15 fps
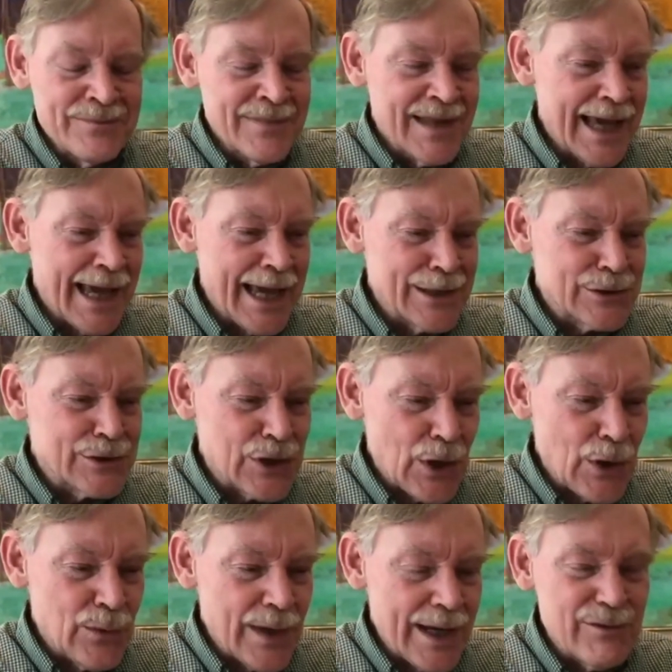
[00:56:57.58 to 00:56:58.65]
And
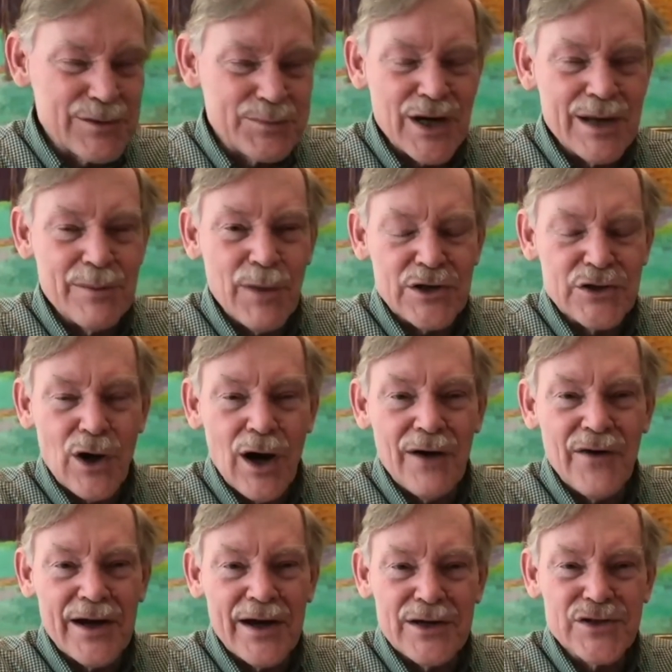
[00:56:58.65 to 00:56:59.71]
so he was pretty much off
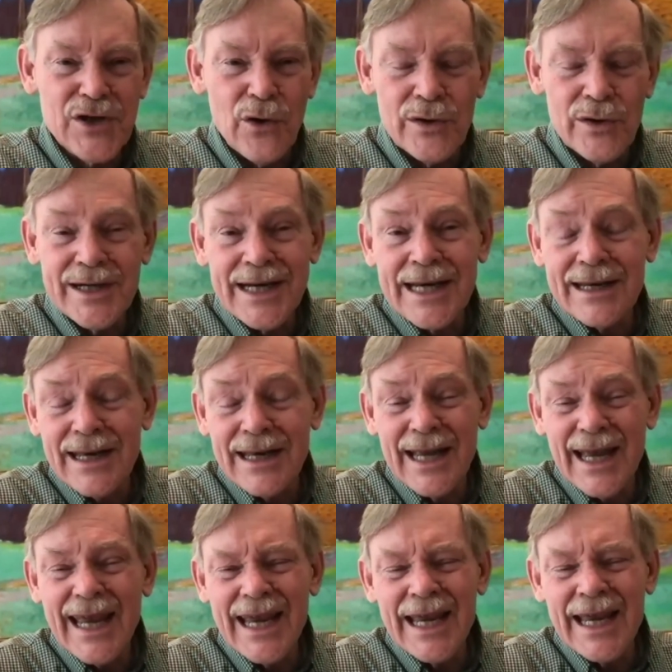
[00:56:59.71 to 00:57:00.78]
on his own. And
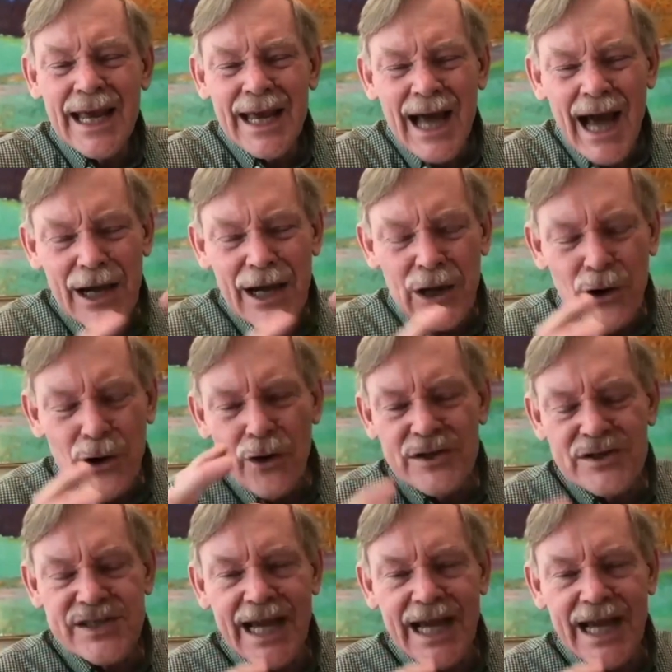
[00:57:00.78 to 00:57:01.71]
I call this the